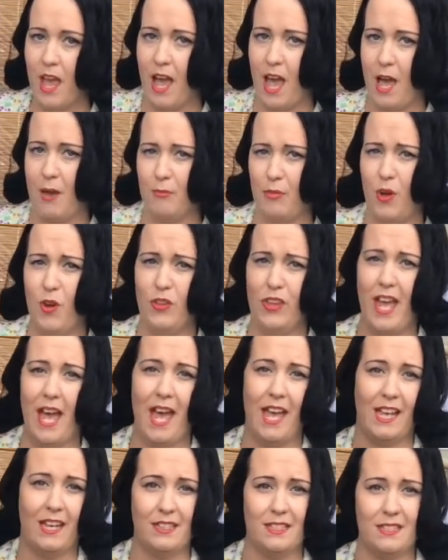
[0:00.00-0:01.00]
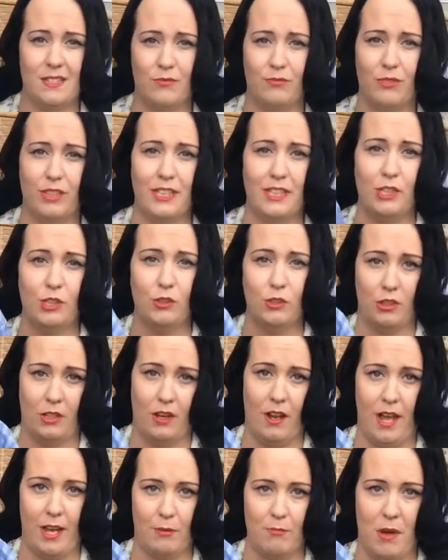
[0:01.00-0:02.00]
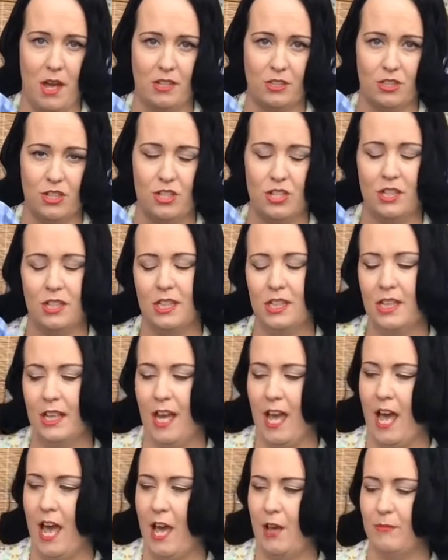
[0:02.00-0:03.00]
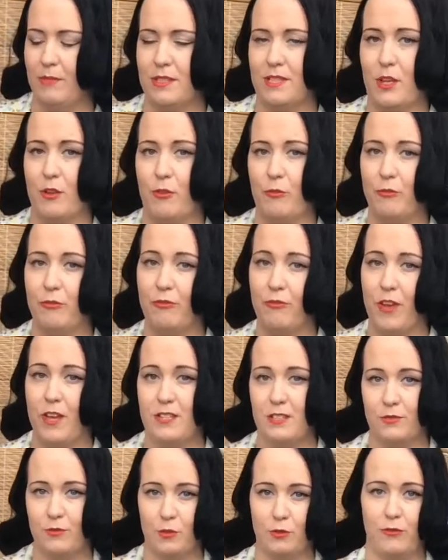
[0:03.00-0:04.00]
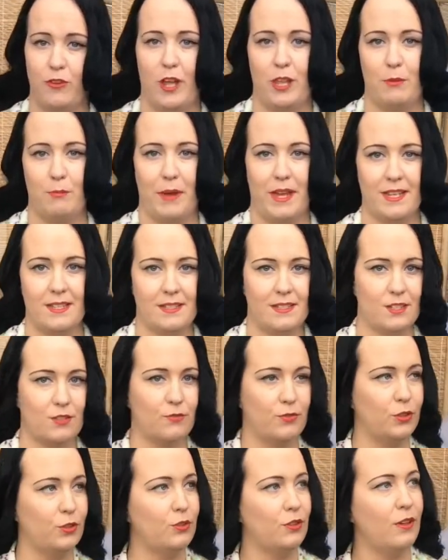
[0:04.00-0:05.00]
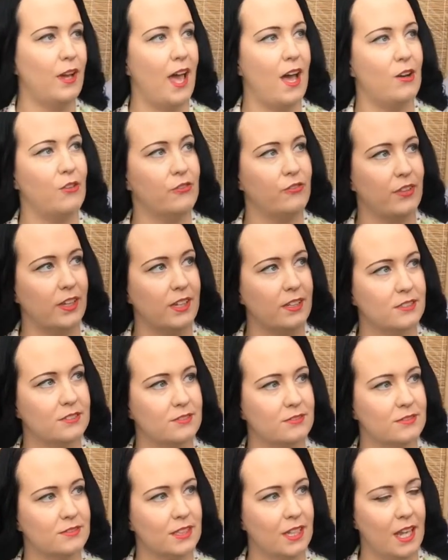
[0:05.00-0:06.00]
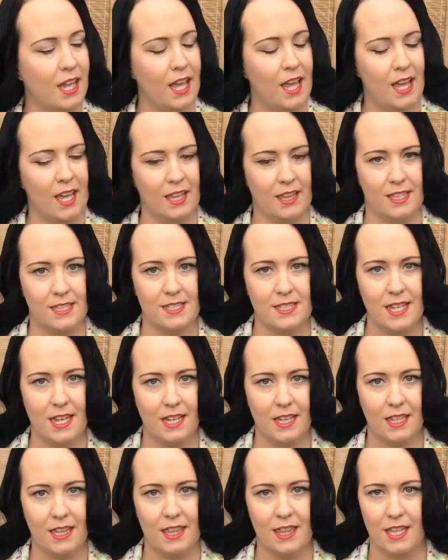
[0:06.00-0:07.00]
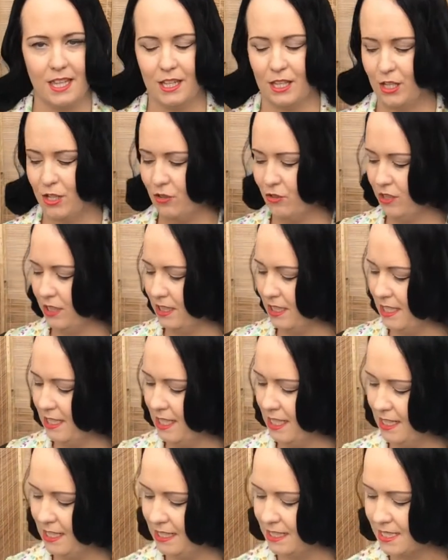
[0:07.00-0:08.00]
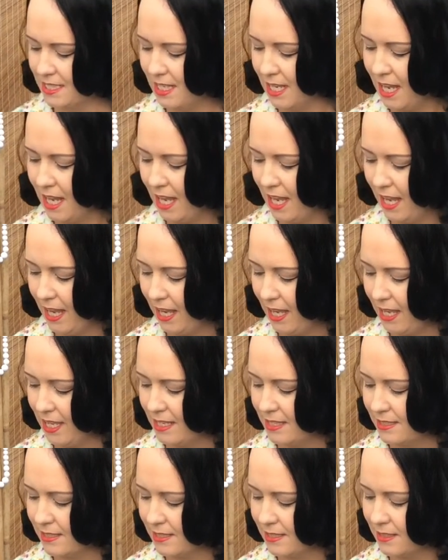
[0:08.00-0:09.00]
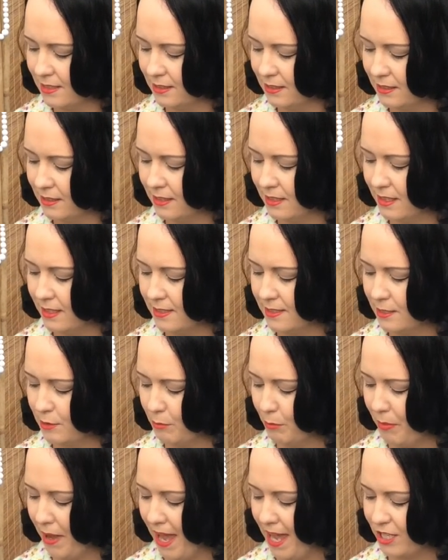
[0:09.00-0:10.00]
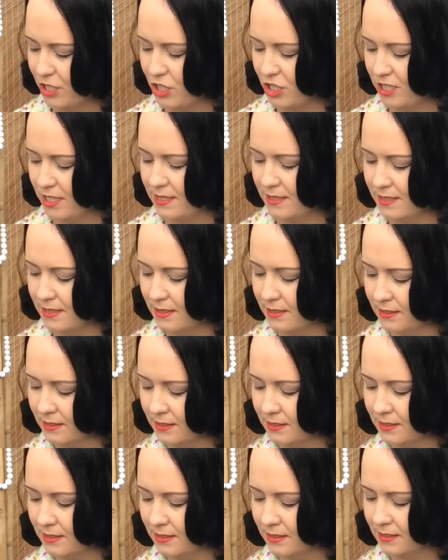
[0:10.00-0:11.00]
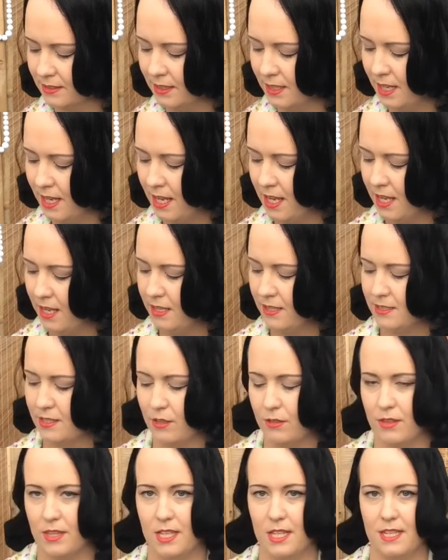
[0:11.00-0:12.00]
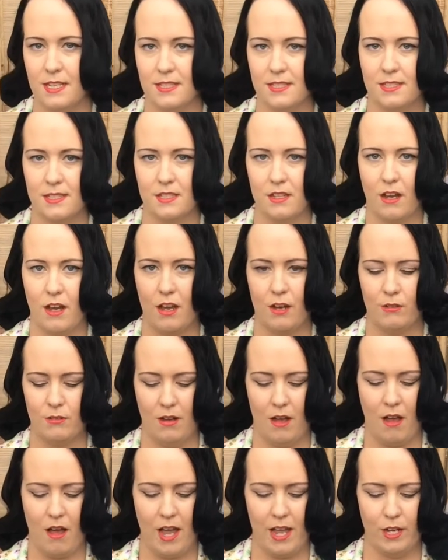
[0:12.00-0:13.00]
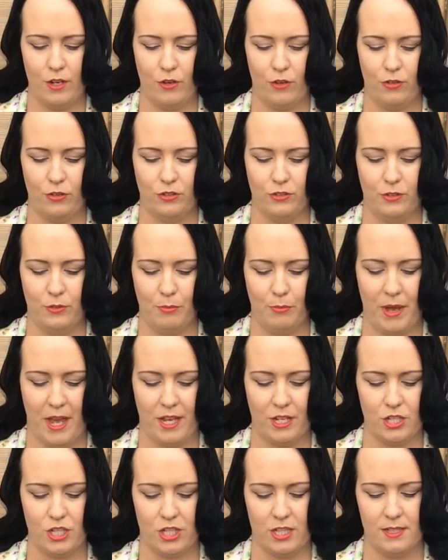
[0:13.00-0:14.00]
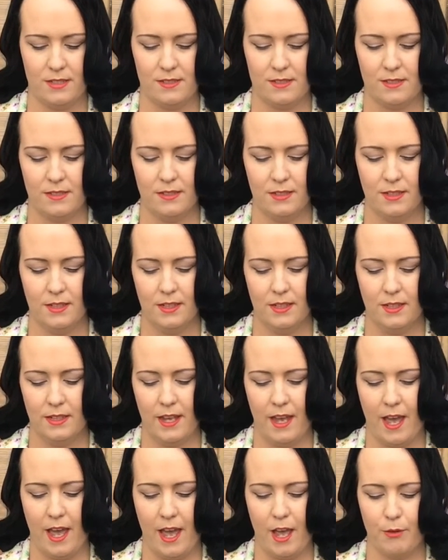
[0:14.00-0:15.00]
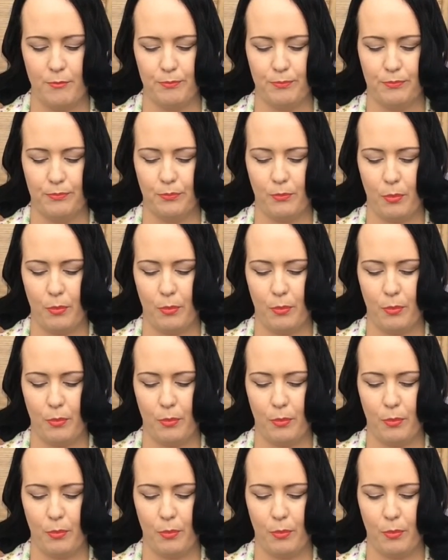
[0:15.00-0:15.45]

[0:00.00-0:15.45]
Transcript: but on the hanger it doesn't really look like much. So first of all, find the basis for your outfit. The second thing that you're going to need is some patches. So these style iron-on patches that